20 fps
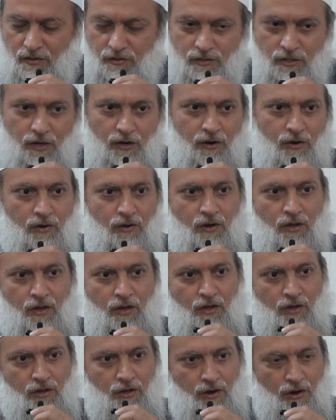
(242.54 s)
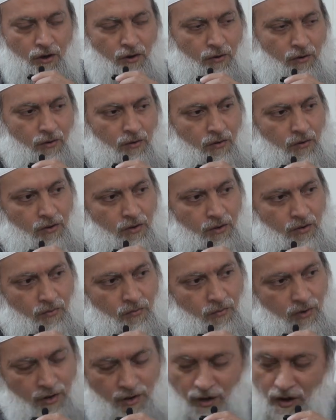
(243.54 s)
So, you know,
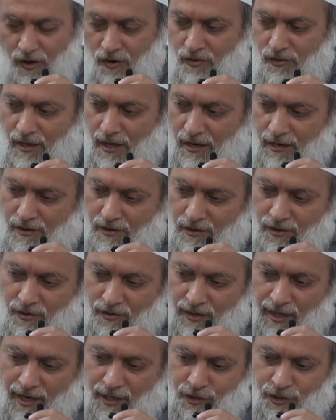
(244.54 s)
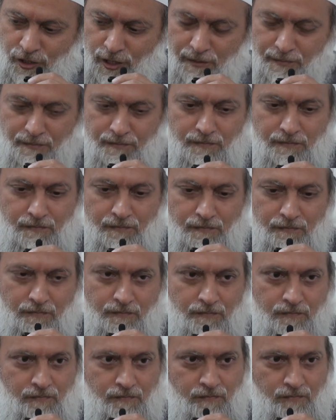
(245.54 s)
we know that, you know, that ship
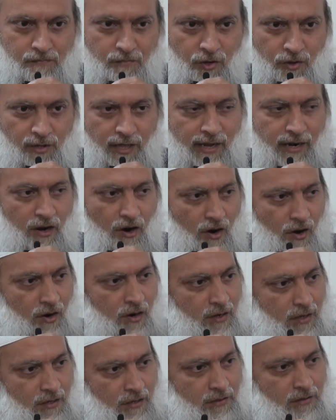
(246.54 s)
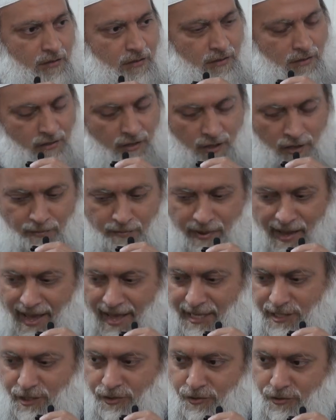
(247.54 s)
or that ark, it
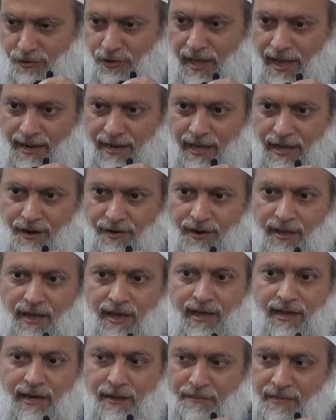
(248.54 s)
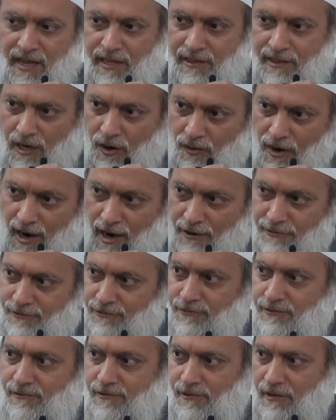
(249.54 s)
passed through that area and it made tawaf
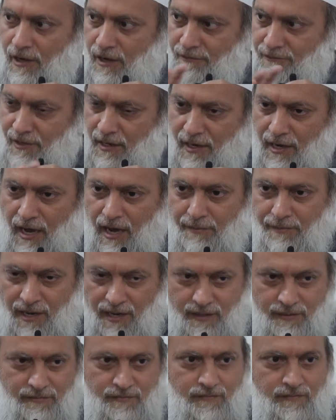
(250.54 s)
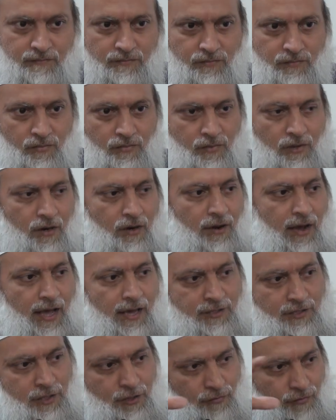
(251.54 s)
of the Kaaba, you know,
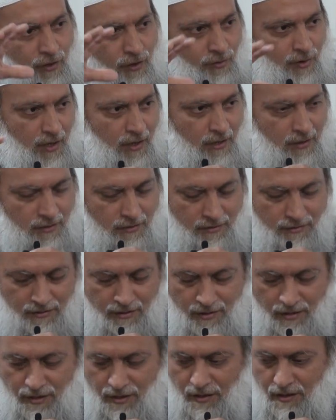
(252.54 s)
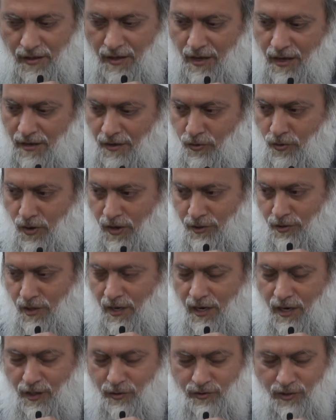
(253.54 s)
as it's floating. And Nuh
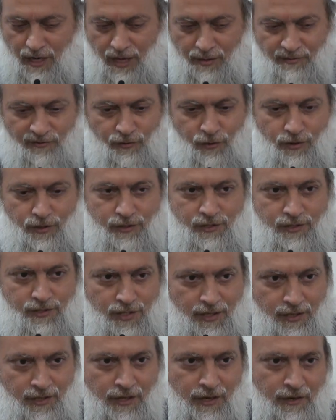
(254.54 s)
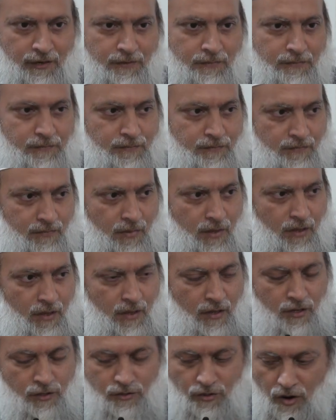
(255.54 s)
alayhi salam, of course, is in there.
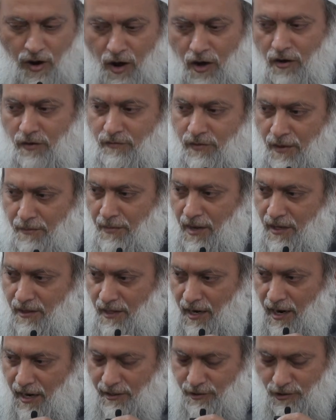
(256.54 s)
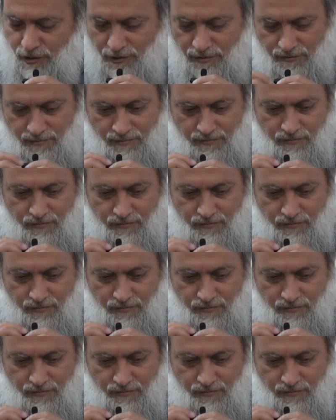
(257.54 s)
So all of them made the Hajj.